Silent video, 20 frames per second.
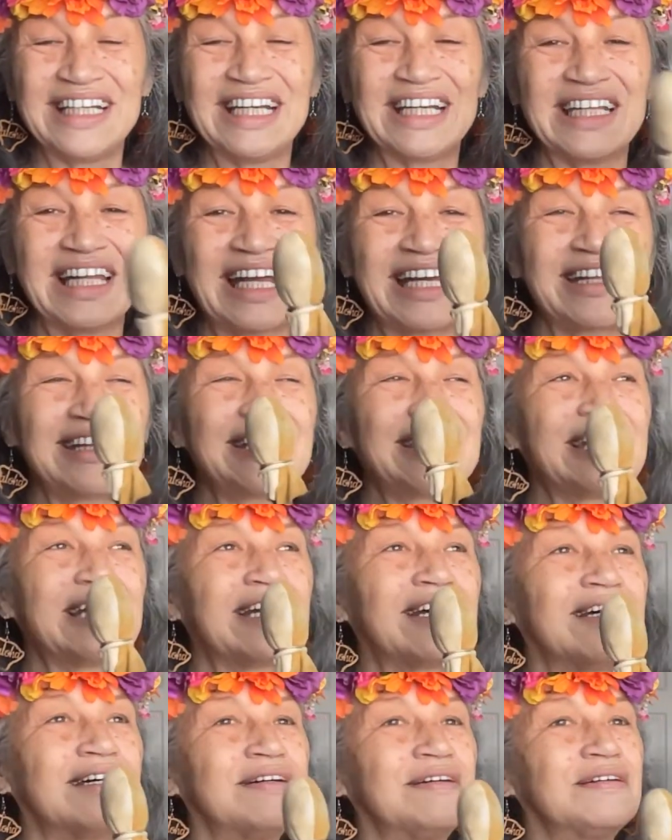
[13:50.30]
Like
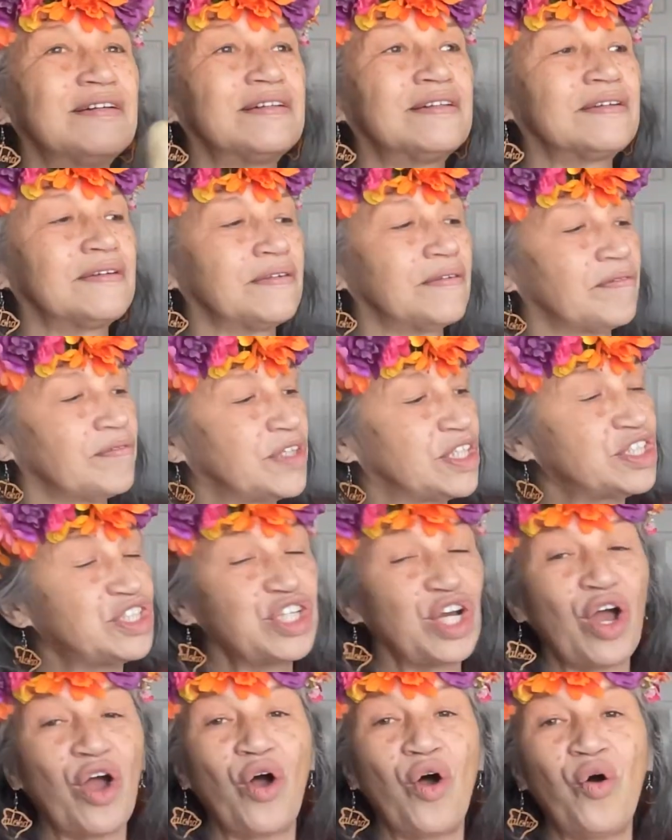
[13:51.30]
the
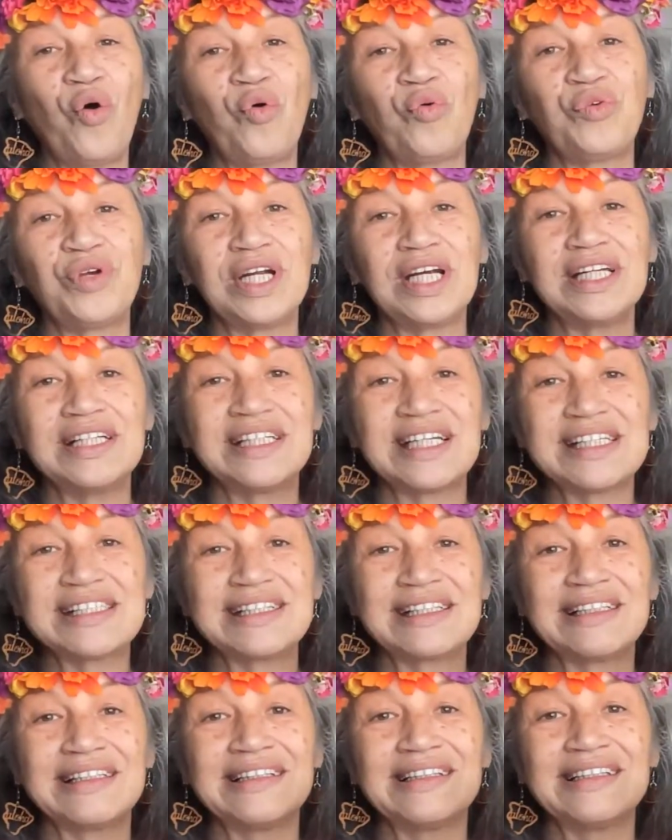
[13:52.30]
tone
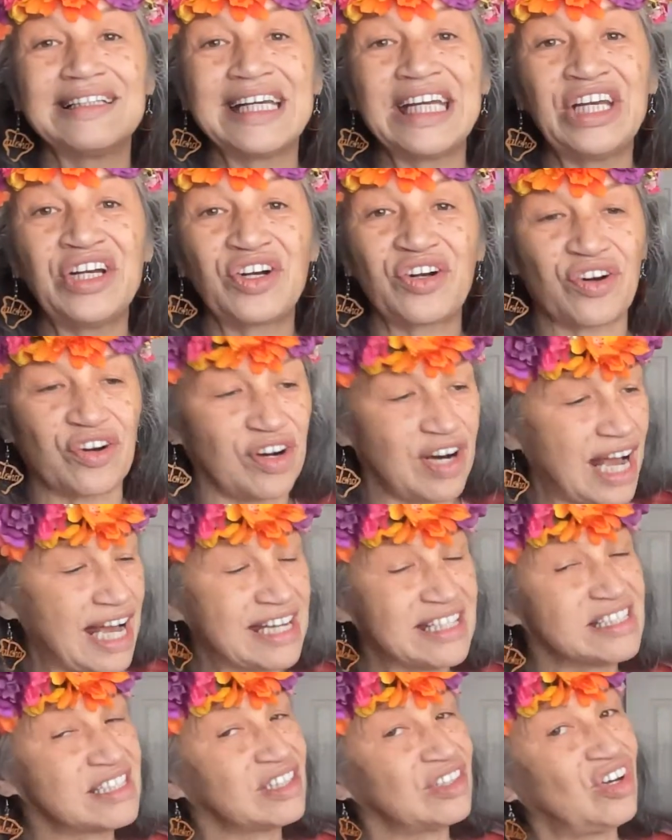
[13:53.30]
doesn't linger
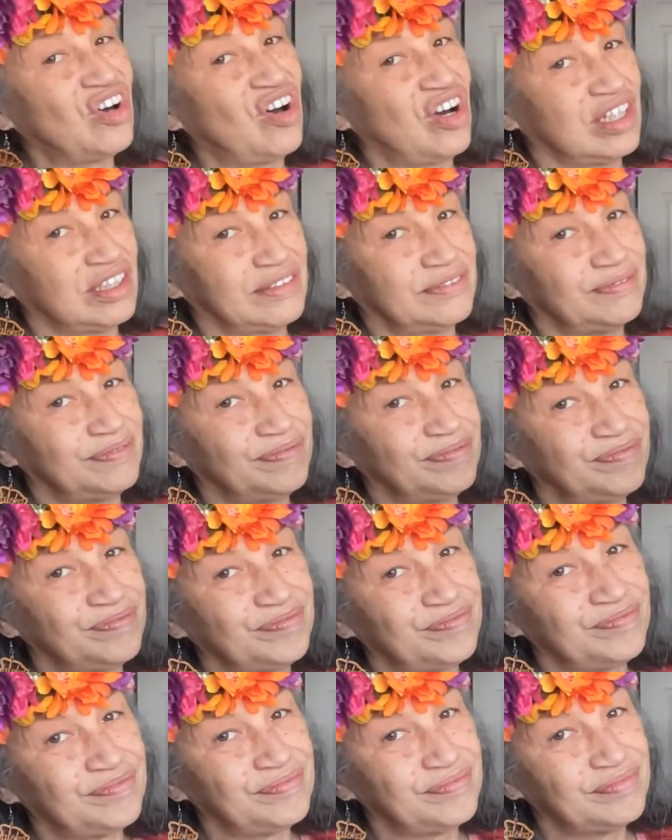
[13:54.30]
as long.
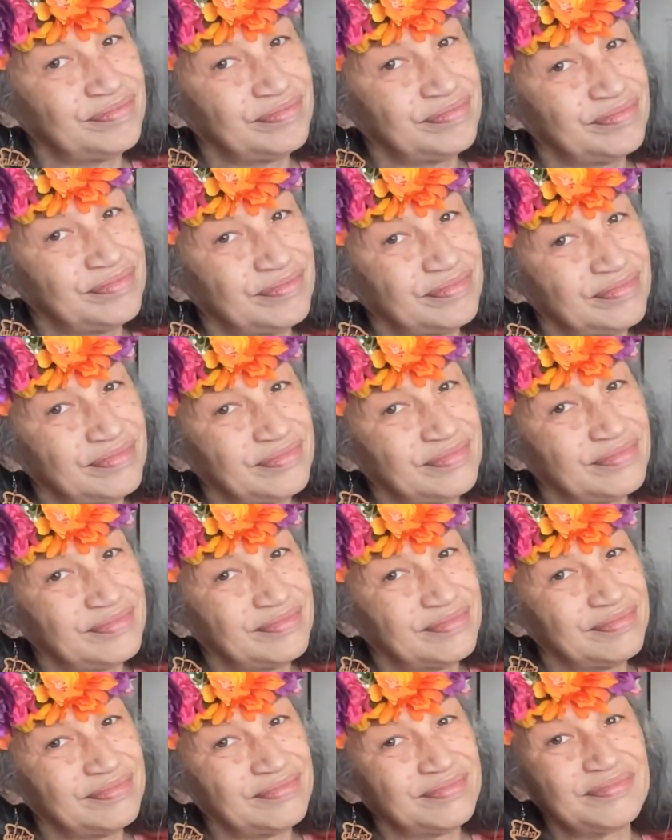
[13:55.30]

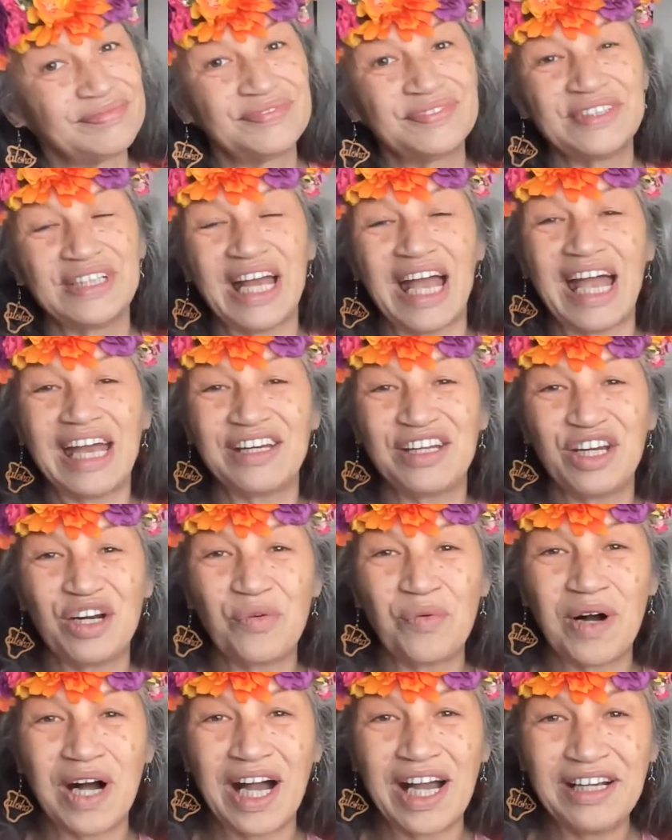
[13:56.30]
And you know
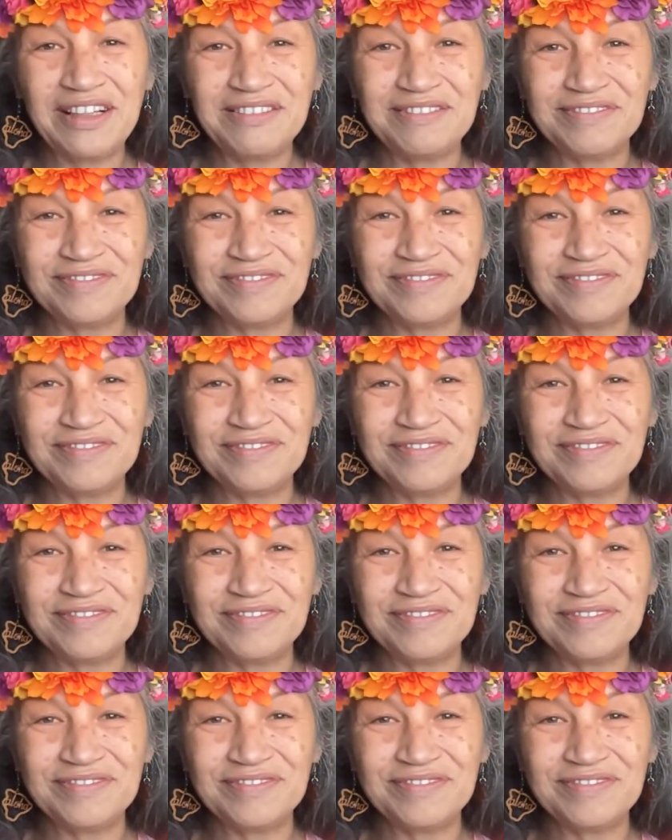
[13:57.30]
why?